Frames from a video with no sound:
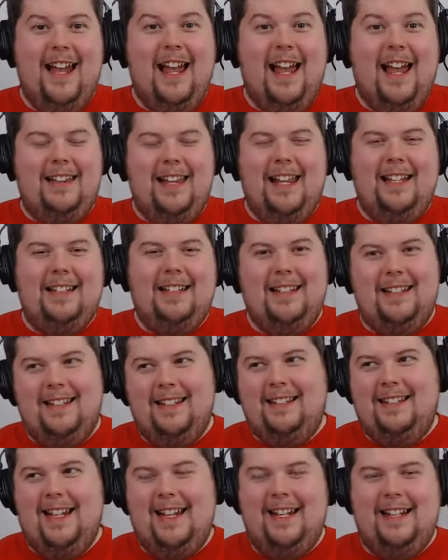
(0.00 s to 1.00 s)
I liked it
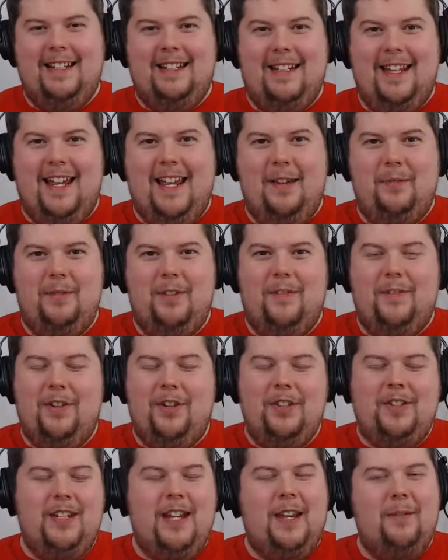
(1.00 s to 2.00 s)
the second time. The
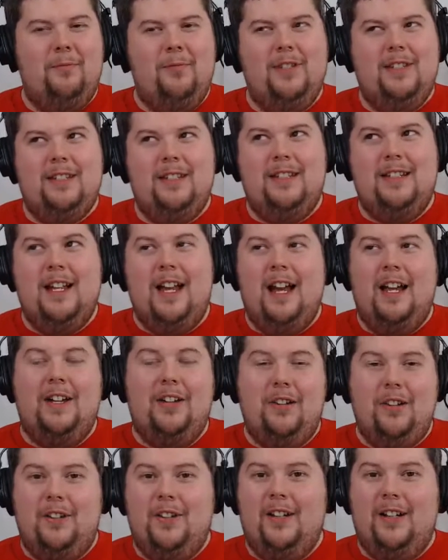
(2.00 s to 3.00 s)
first time was not
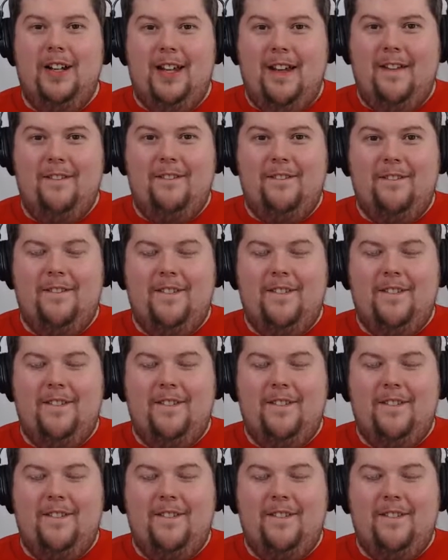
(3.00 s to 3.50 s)
good enough.